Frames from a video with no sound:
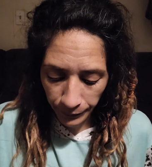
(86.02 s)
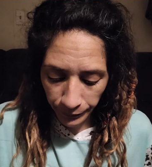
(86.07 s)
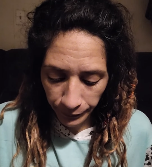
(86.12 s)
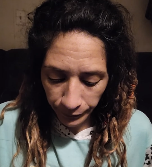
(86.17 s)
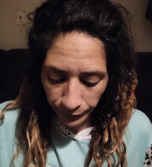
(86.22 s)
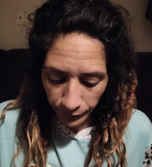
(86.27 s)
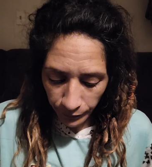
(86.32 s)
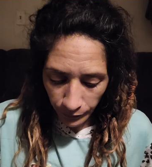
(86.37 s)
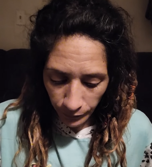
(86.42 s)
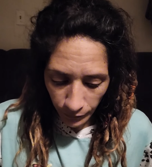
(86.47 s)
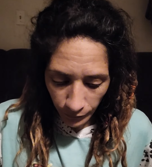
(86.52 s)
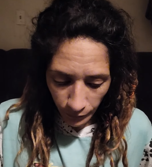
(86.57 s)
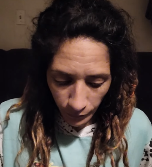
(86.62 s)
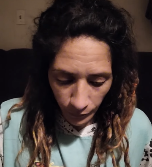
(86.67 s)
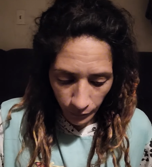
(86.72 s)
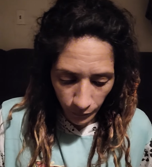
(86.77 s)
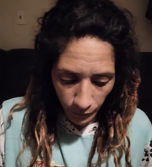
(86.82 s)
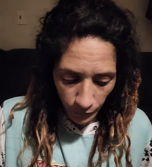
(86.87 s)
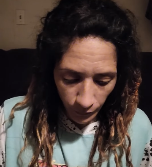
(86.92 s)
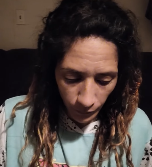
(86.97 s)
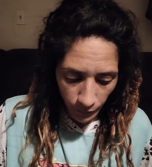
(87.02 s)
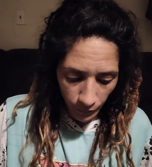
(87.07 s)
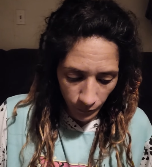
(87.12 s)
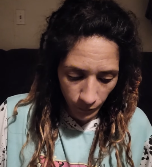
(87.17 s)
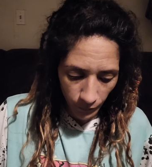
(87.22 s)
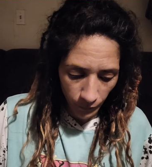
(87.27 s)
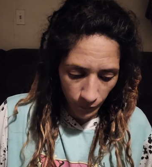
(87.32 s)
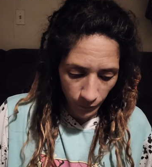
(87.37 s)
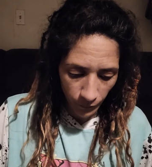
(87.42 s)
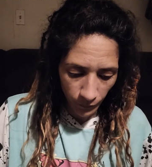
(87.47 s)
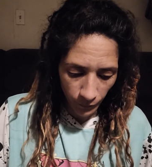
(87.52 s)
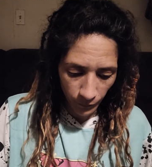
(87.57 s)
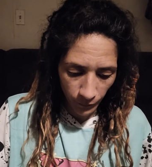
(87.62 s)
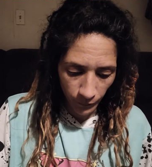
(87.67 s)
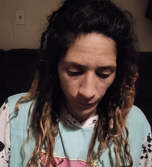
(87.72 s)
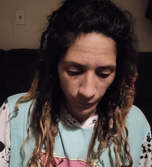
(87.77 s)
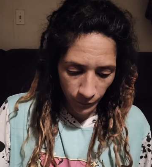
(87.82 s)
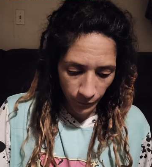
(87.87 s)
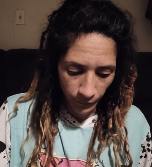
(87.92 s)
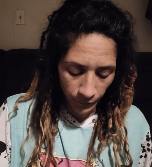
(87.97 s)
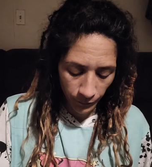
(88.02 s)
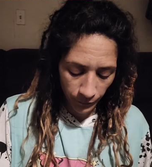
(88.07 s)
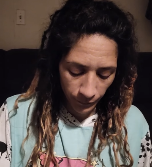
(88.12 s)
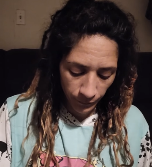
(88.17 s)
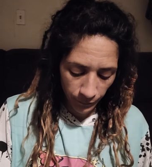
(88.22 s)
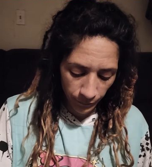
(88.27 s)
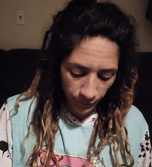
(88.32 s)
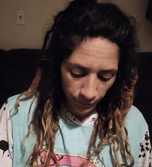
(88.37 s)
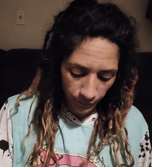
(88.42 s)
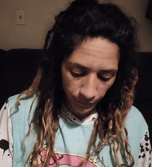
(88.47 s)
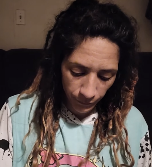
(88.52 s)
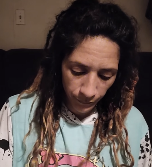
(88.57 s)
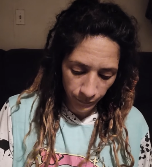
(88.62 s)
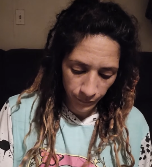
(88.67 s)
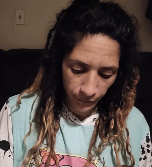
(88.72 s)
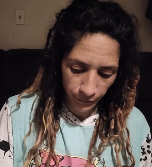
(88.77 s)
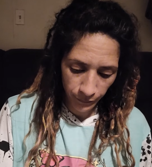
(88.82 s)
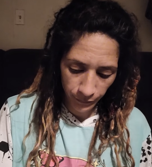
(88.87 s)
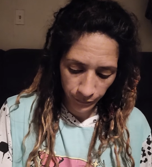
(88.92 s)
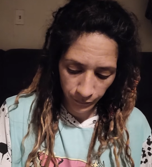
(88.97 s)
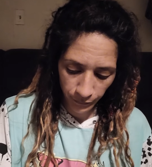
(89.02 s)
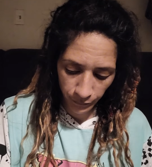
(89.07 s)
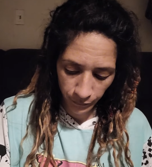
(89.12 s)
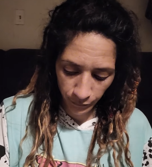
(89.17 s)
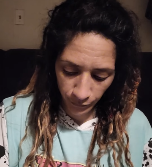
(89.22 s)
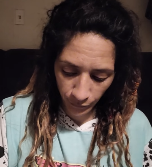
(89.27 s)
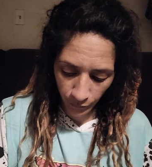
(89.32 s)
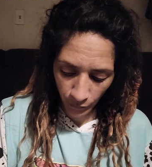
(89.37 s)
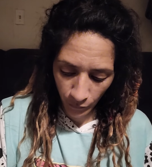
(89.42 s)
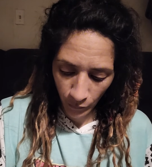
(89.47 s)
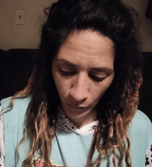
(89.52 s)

[no speech]